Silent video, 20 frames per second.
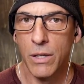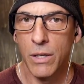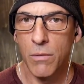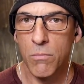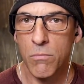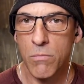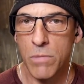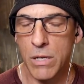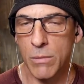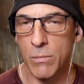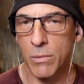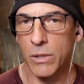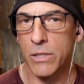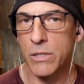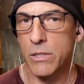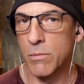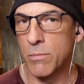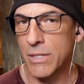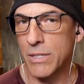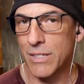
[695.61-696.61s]

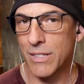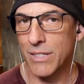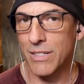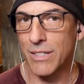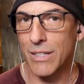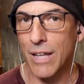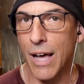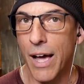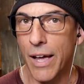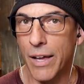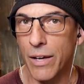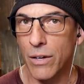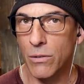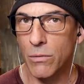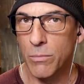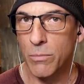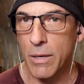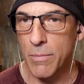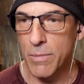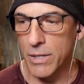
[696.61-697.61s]
minimalism as a style?
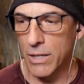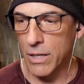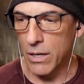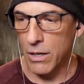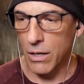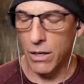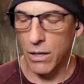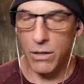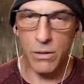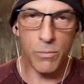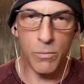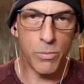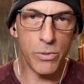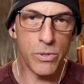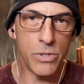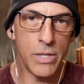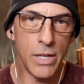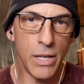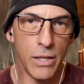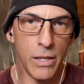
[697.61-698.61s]
Maybe not one hundred
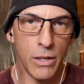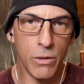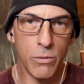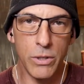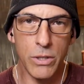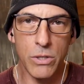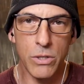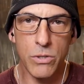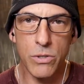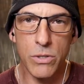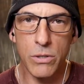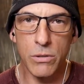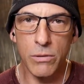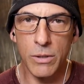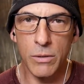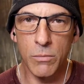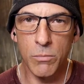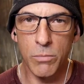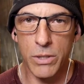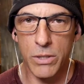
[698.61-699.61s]
percent like what you're
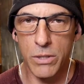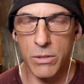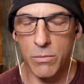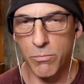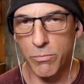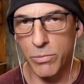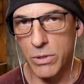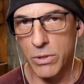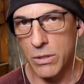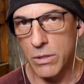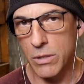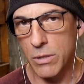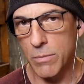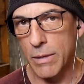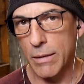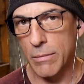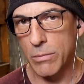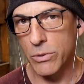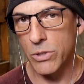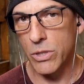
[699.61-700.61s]
doing, but to, to, to be
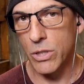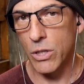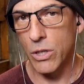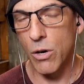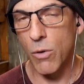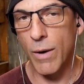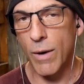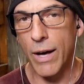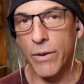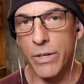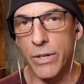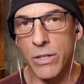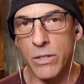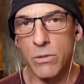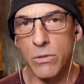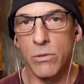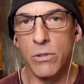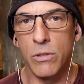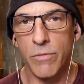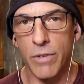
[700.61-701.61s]
able to go out
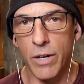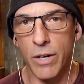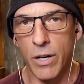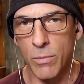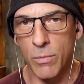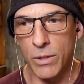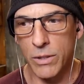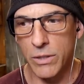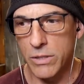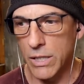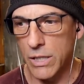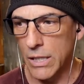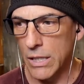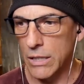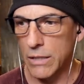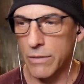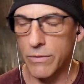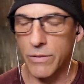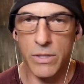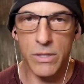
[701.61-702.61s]
into an environment, let's say they
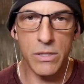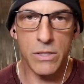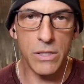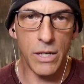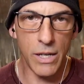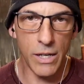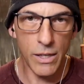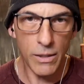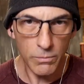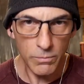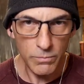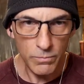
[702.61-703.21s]
live in the city.